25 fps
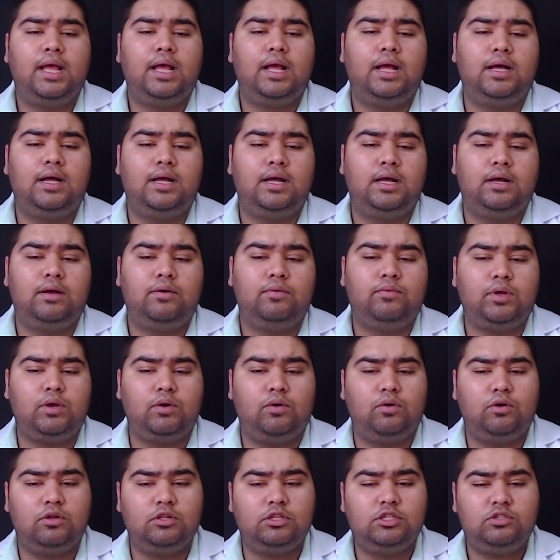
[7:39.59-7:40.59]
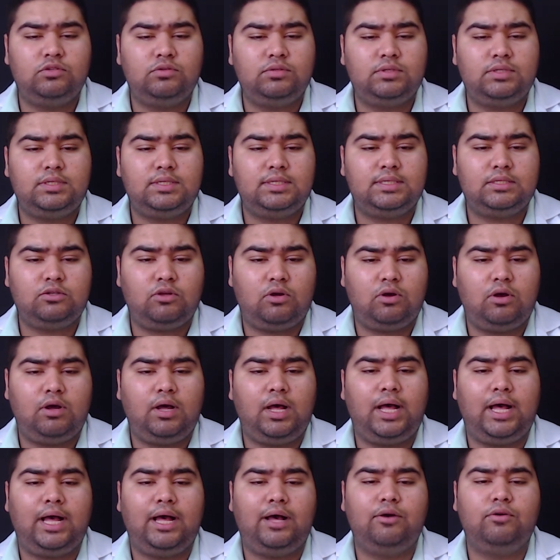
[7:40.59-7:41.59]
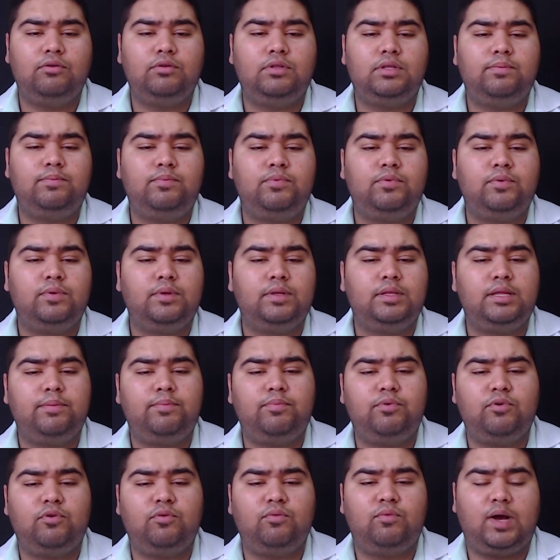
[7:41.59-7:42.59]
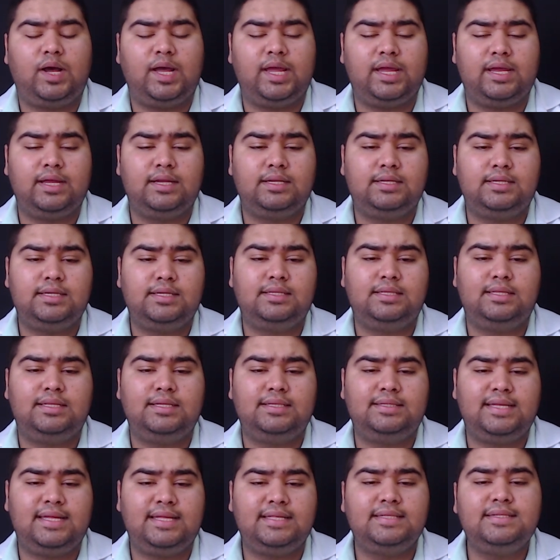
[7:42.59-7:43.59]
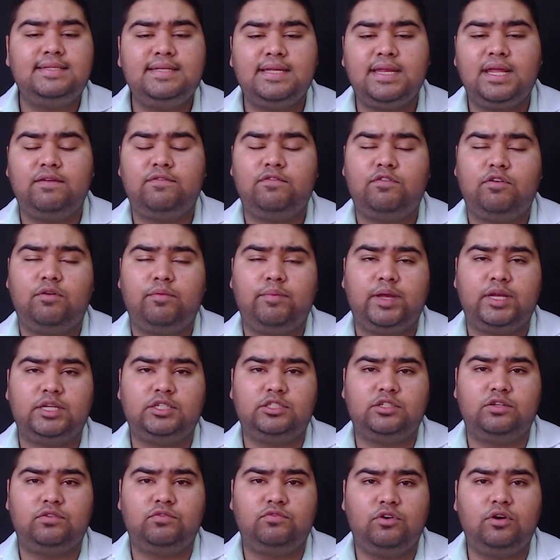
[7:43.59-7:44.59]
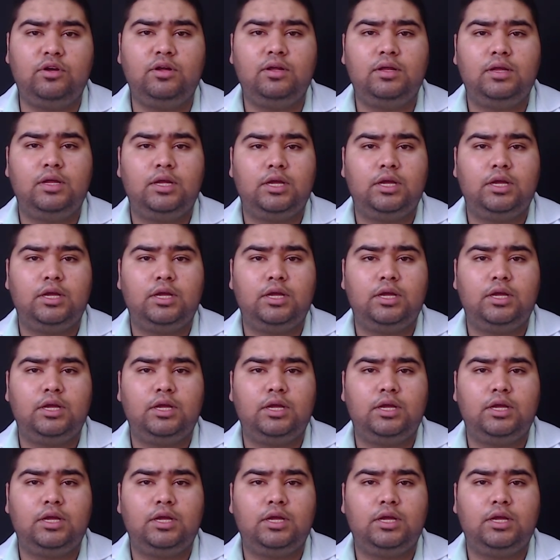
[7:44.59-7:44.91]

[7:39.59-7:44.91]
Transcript: Uh, we also saw how the, they provided the sensory information for